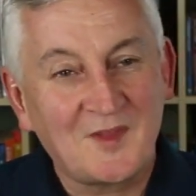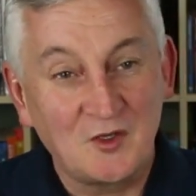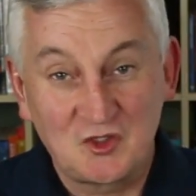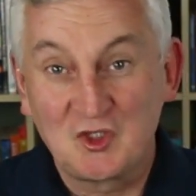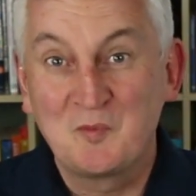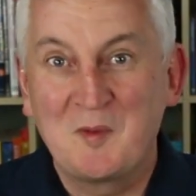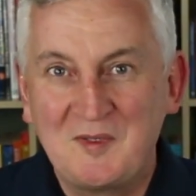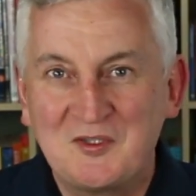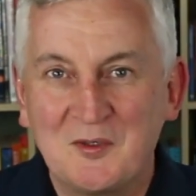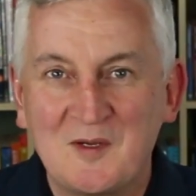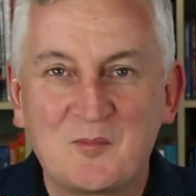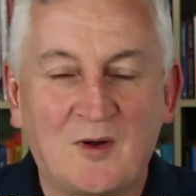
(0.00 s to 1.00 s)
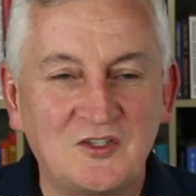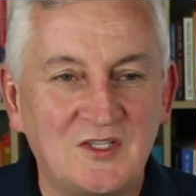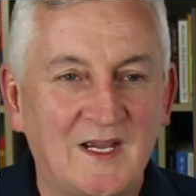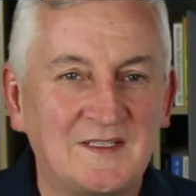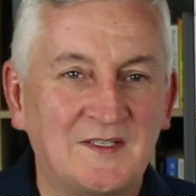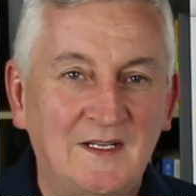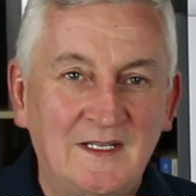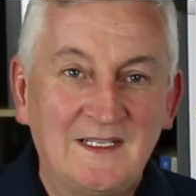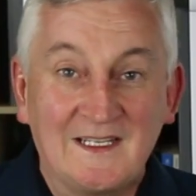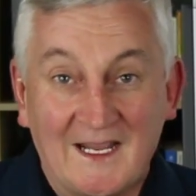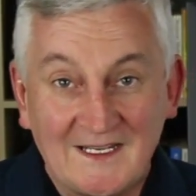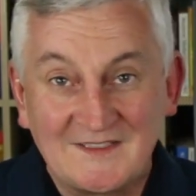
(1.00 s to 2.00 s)
Should we be doing the project?
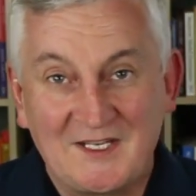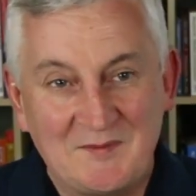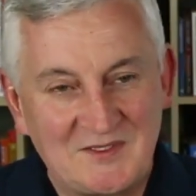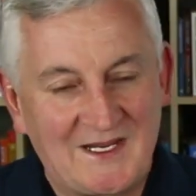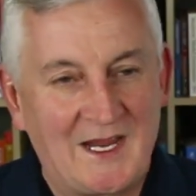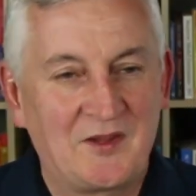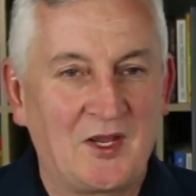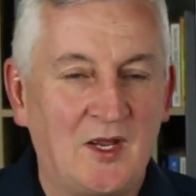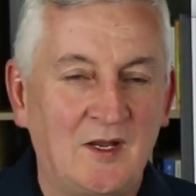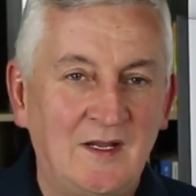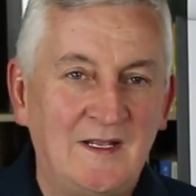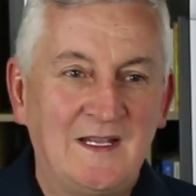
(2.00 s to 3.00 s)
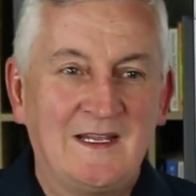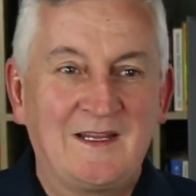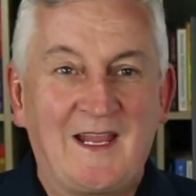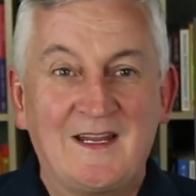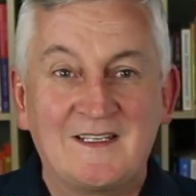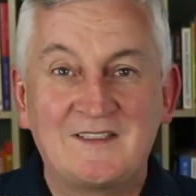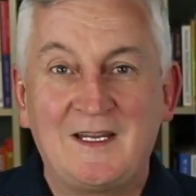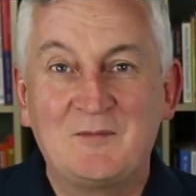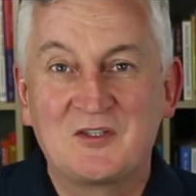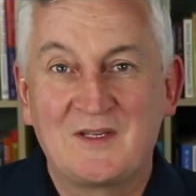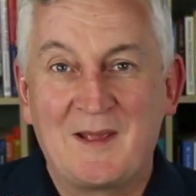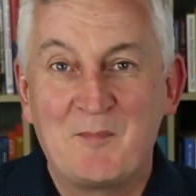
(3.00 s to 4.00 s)
Getting a team together, getting a team
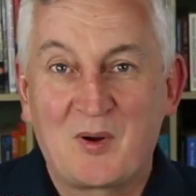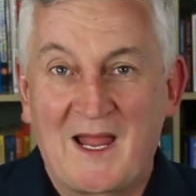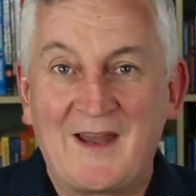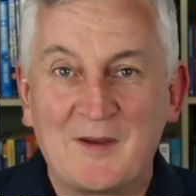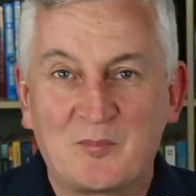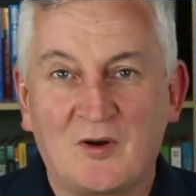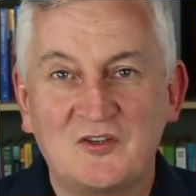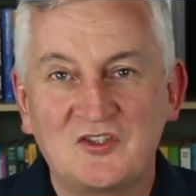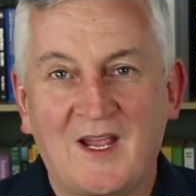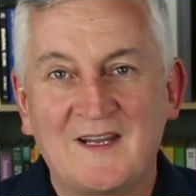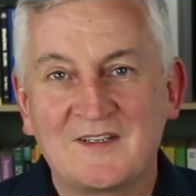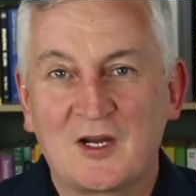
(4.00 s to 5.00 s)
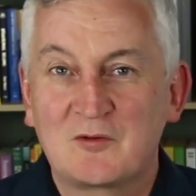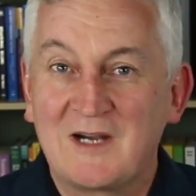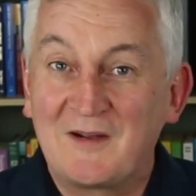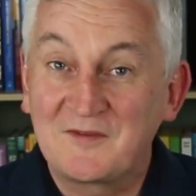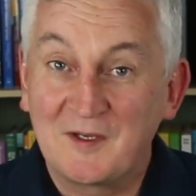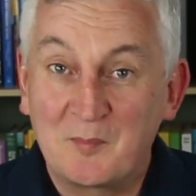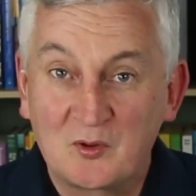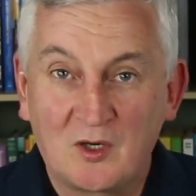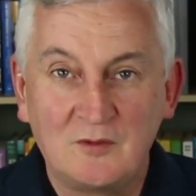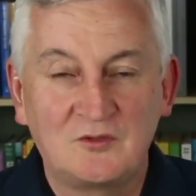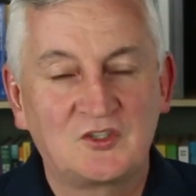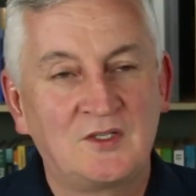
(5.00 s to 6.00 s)
to then plan the project and craft the
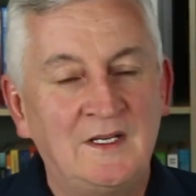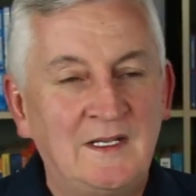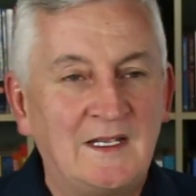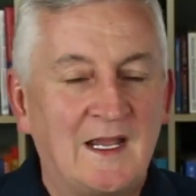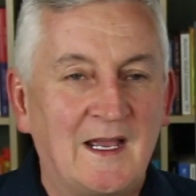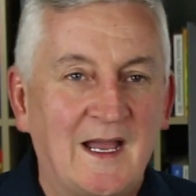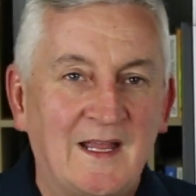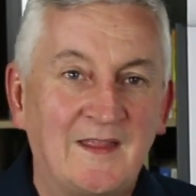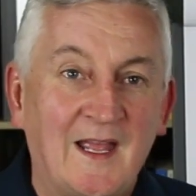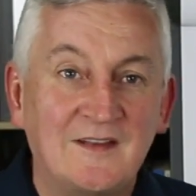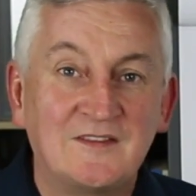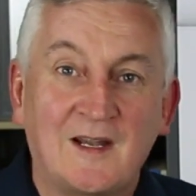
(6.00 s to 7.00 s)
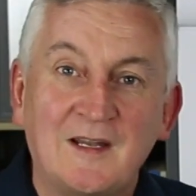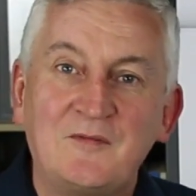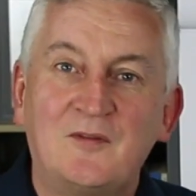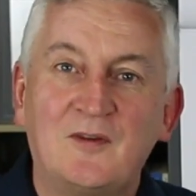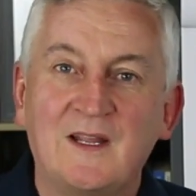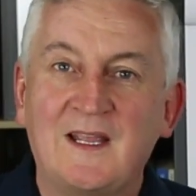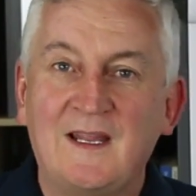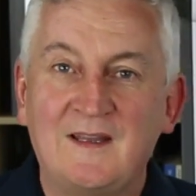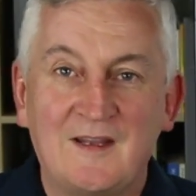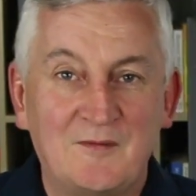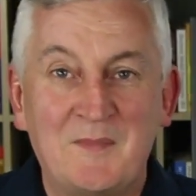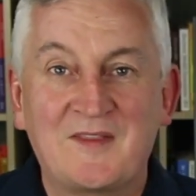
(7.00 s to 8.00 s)
approach and then deliver it in
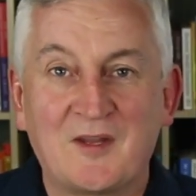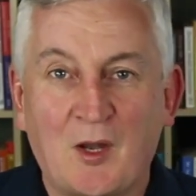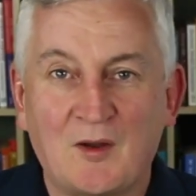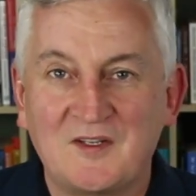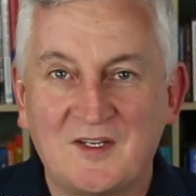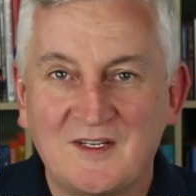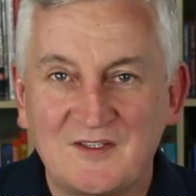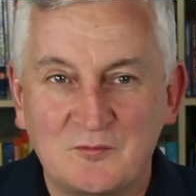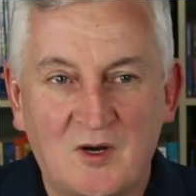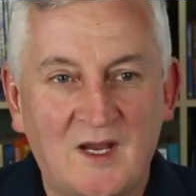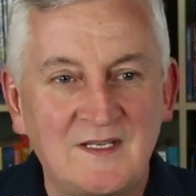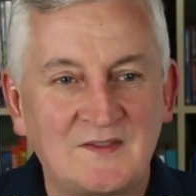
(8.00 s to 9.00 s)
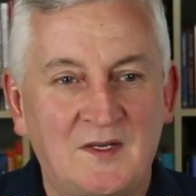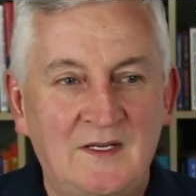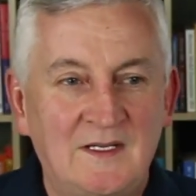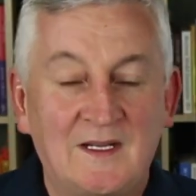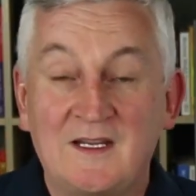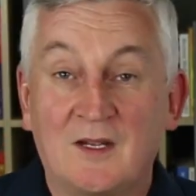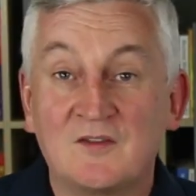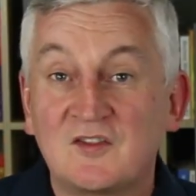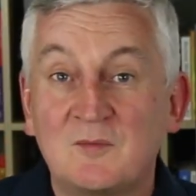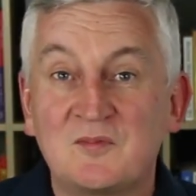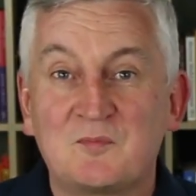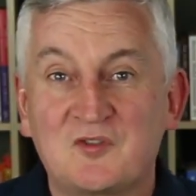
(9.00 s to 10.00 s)
the methodology that is right. And
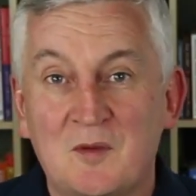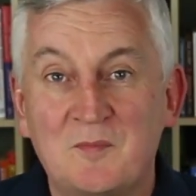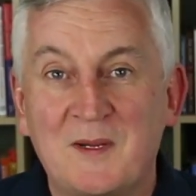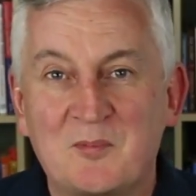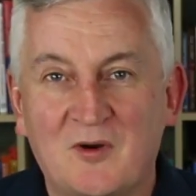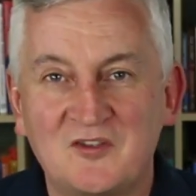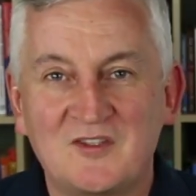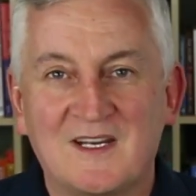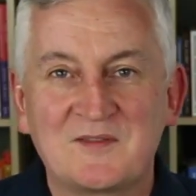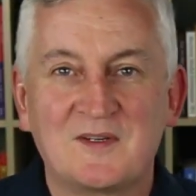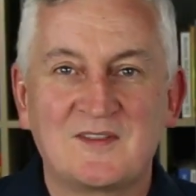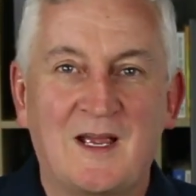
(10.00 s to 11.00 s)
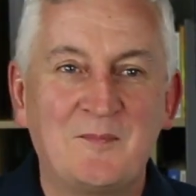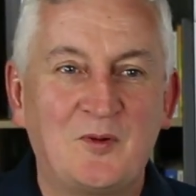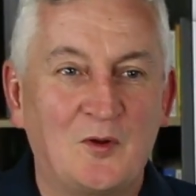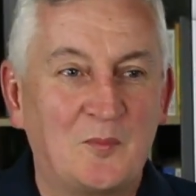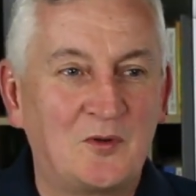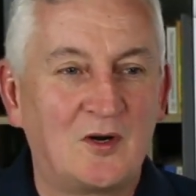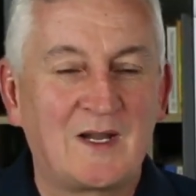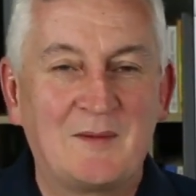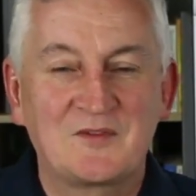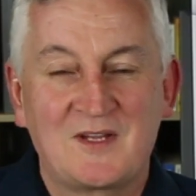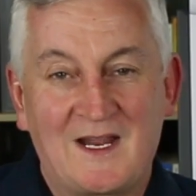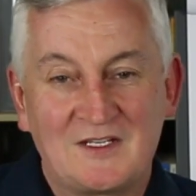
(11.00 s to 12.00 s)
some big projects, for example, or programs
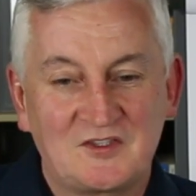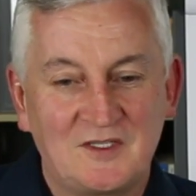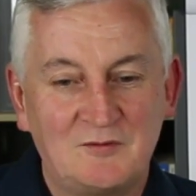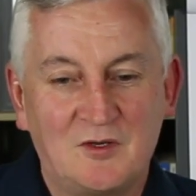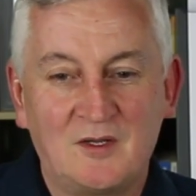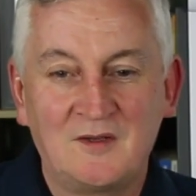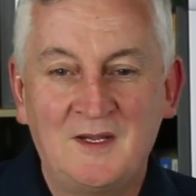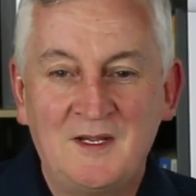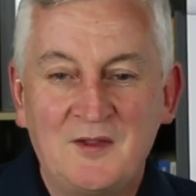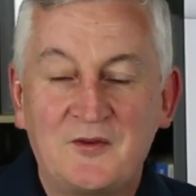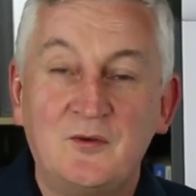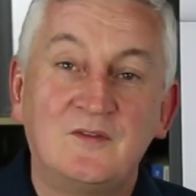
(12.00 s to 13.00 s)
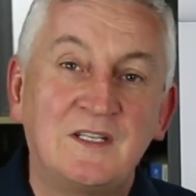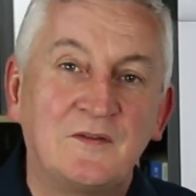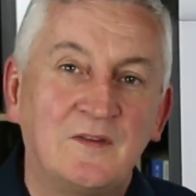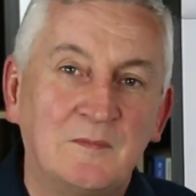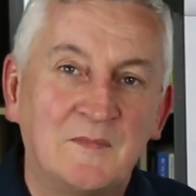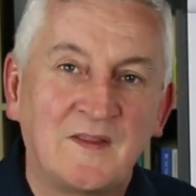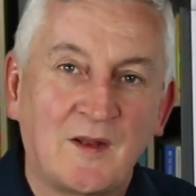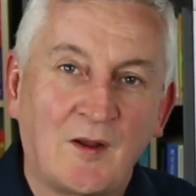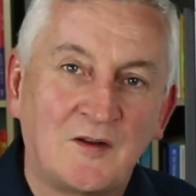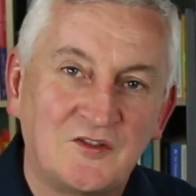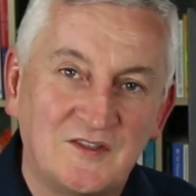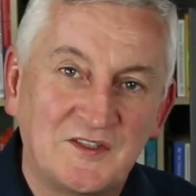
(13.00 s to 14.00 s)
can actually run through different
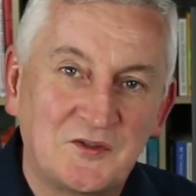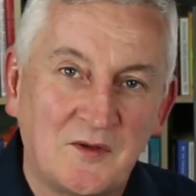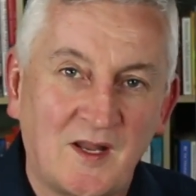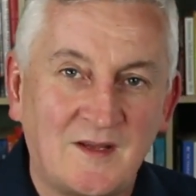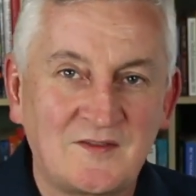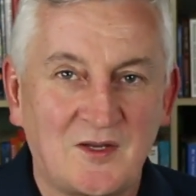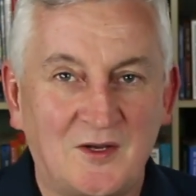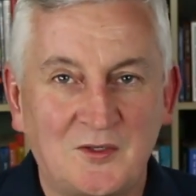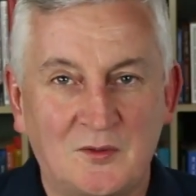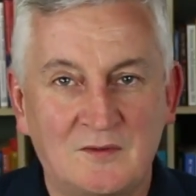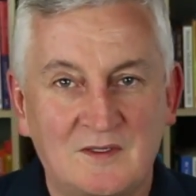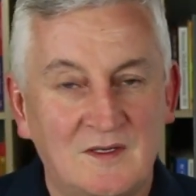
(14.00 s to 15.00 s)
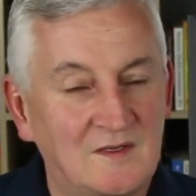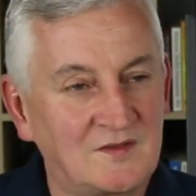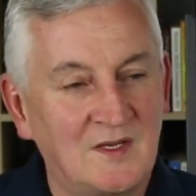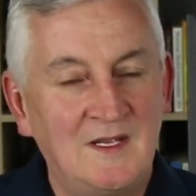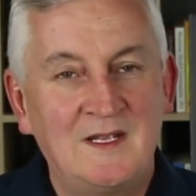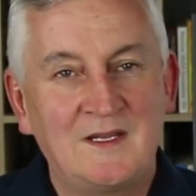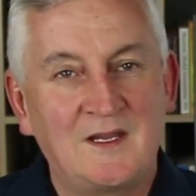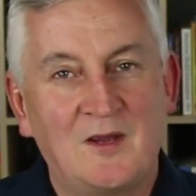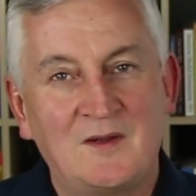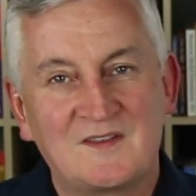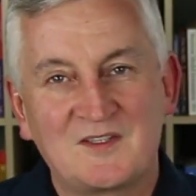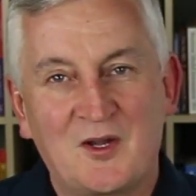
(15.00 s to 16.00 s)
methodologies through the life cycle because
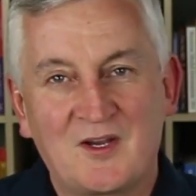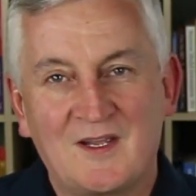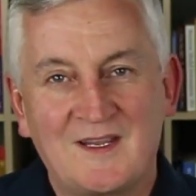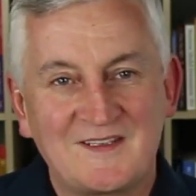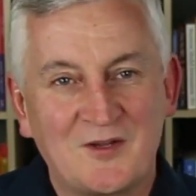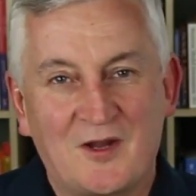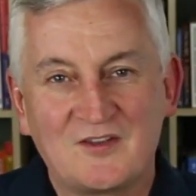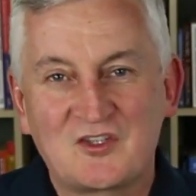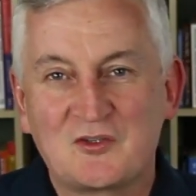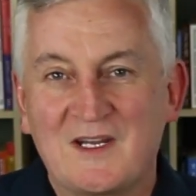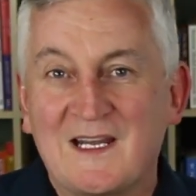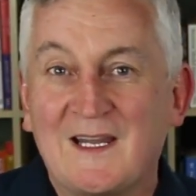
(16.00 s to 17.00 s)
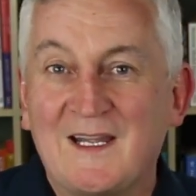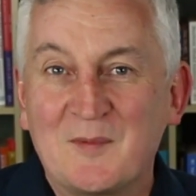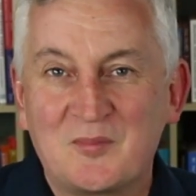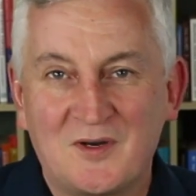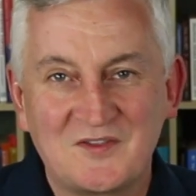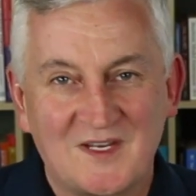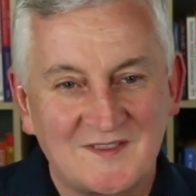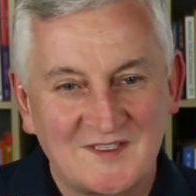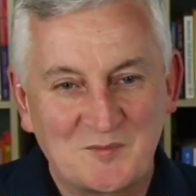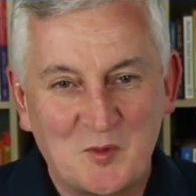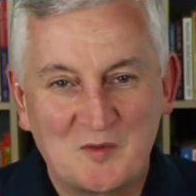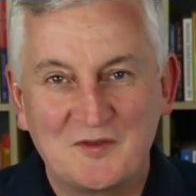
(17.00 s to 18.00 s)
it's not a straight linear process.
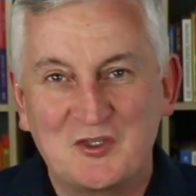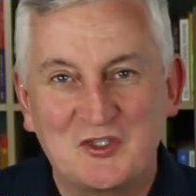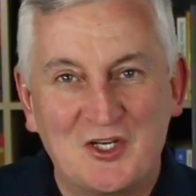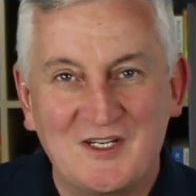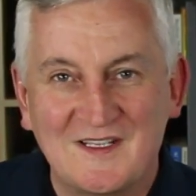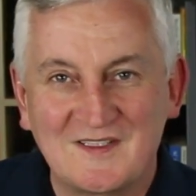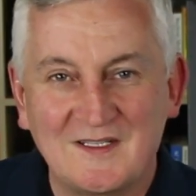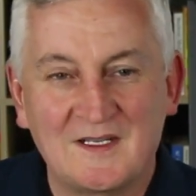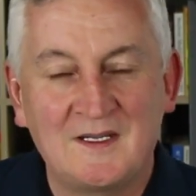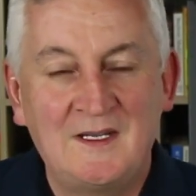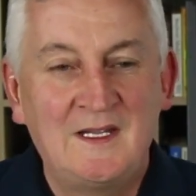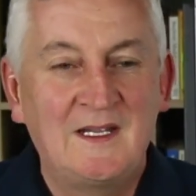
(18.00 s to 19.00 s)
It's more of a journey, isn't it?